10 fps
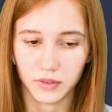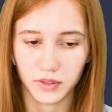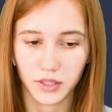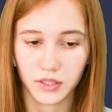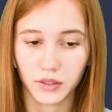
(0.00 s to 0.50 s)

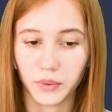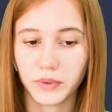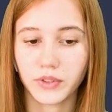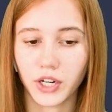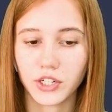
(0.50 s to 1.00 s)
in the lower
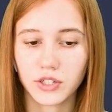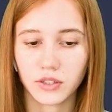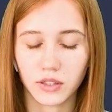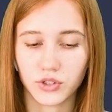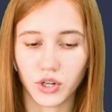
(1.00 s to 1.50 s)
range
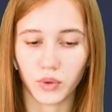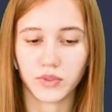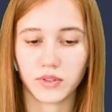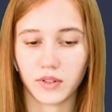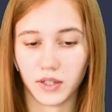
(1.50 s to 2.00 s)
that
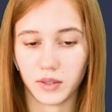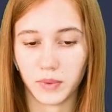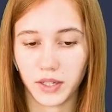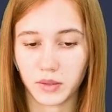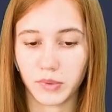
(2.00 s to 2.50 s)
shows that
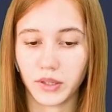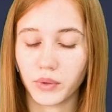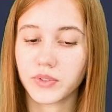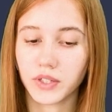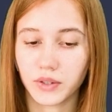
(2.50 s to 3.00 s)
we are below
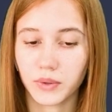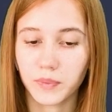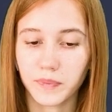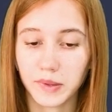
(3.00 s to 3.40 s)
zero.